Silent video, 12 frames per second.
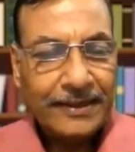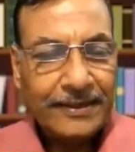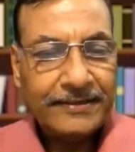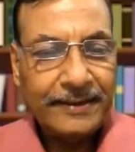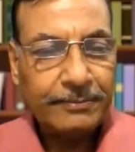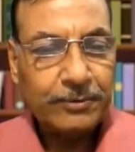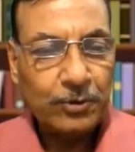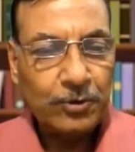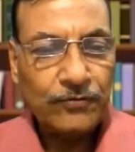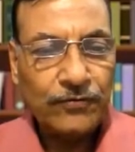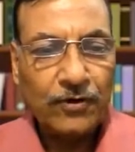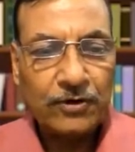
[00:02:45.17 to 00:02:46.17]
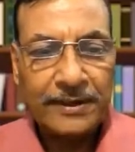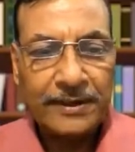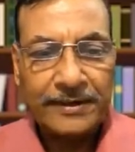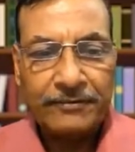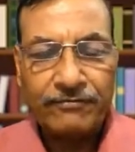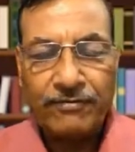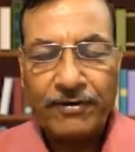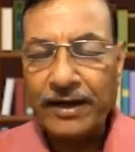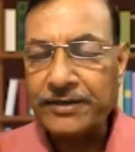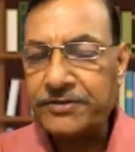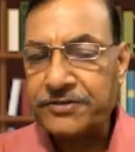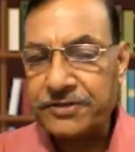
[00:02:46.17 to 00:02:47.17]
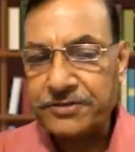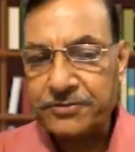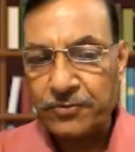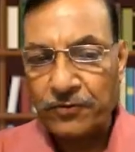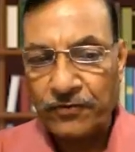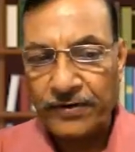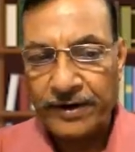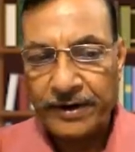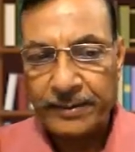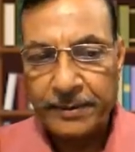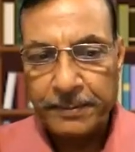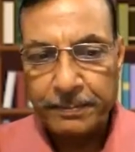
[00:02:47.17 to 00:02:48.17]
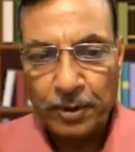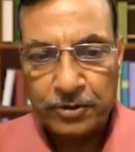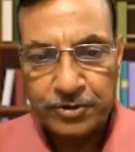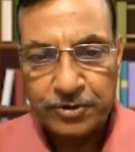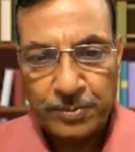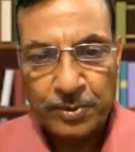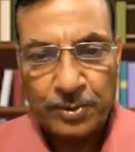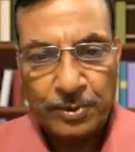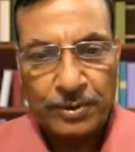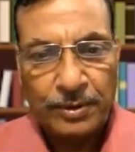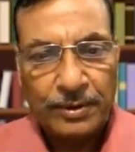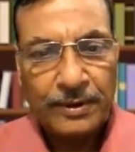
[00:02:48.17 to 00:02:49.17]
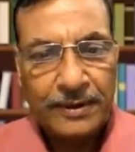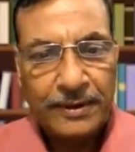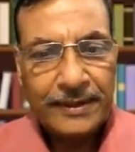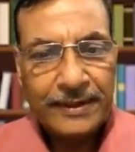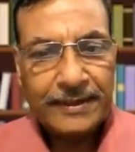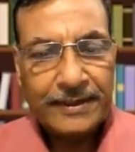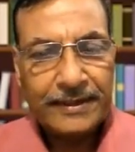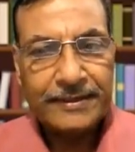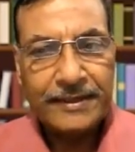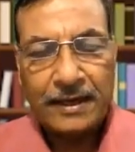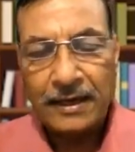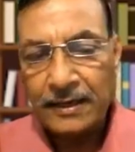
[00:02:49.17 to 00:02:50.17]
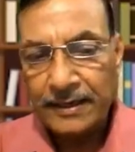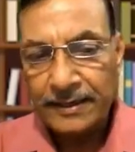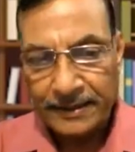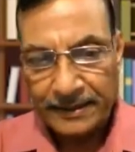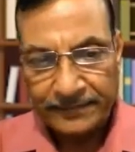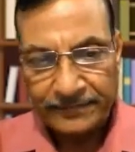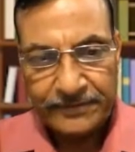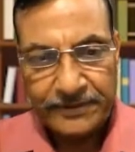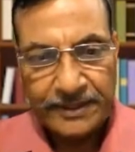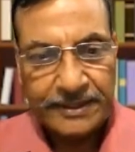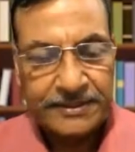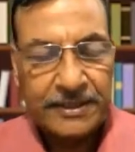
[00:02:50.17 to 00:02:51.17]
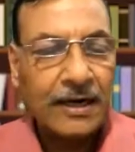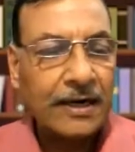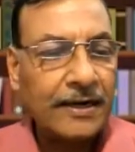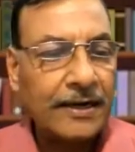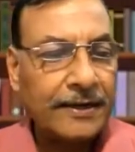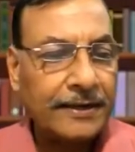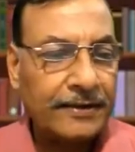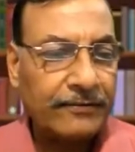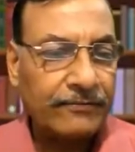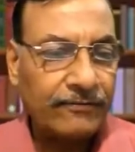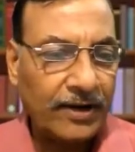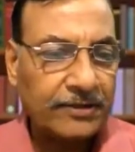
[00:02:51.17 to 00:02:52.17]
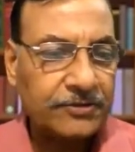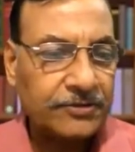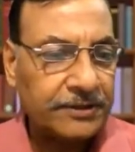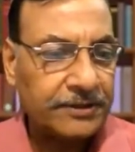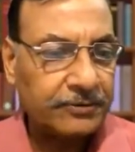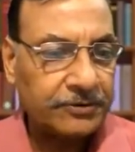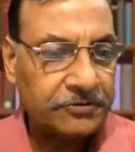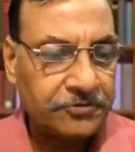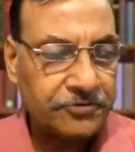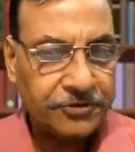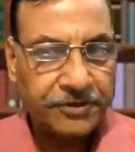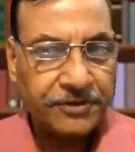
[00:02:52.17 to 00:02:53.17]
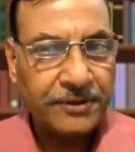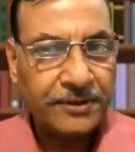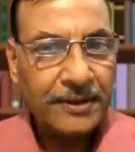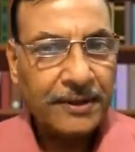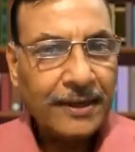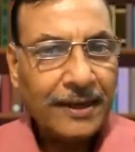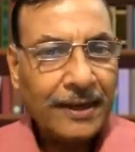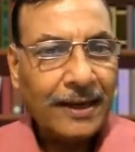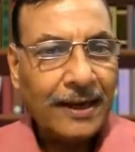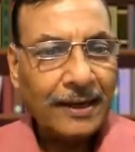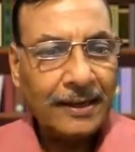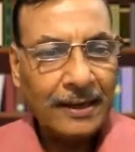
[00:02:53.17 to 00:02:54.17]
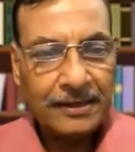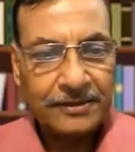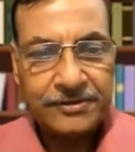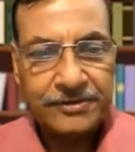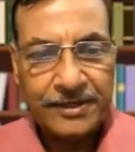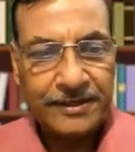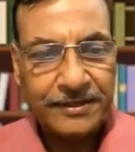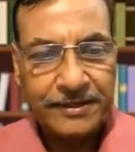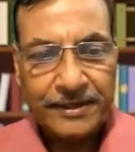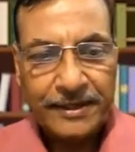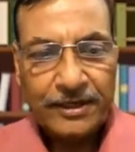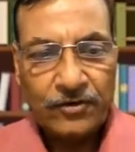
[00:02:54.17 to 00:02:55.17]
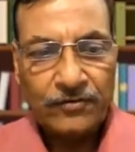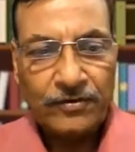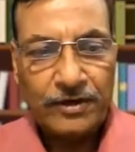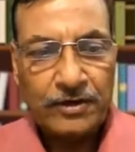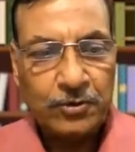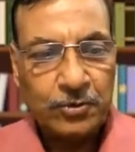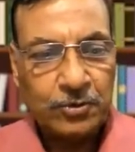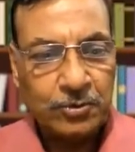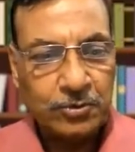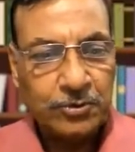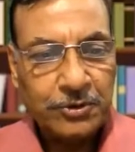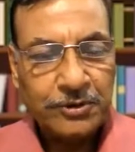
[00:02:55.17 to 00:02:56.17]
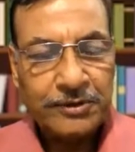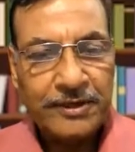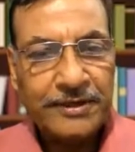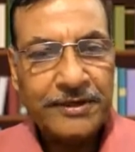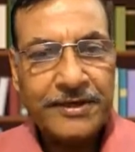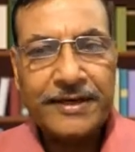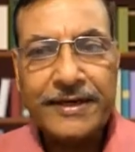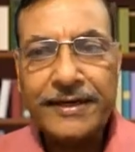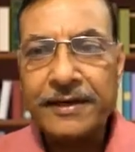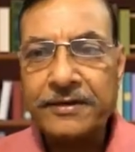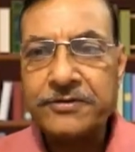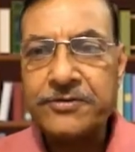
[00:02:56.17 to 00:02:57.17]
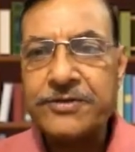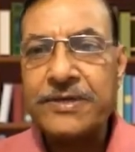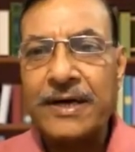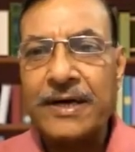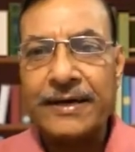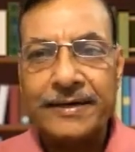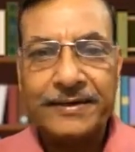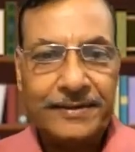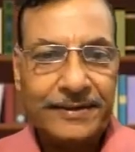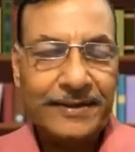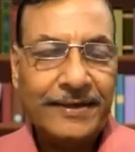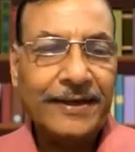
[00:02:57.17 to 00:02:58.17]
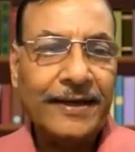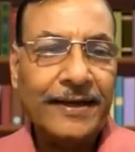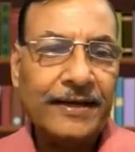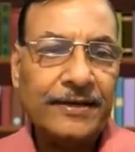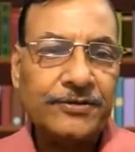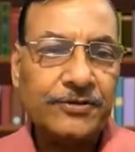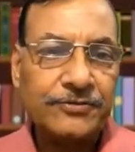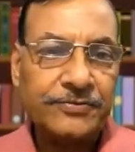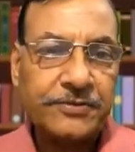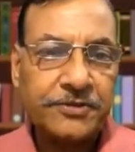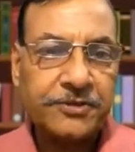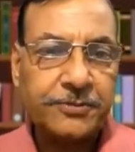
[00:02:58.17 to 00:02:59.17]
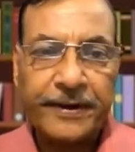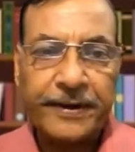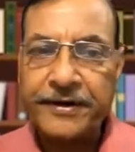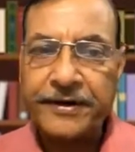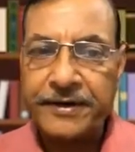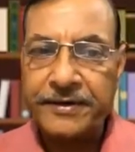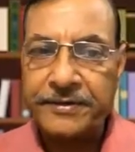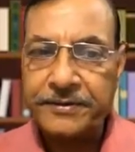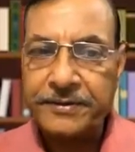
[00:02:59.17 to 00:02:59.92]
You have to look for the reflexes wherever possible. In the ulnar nerve, there is hardly any reflex that you can see. And lastly, we will do the T-nail sign in a case of suspected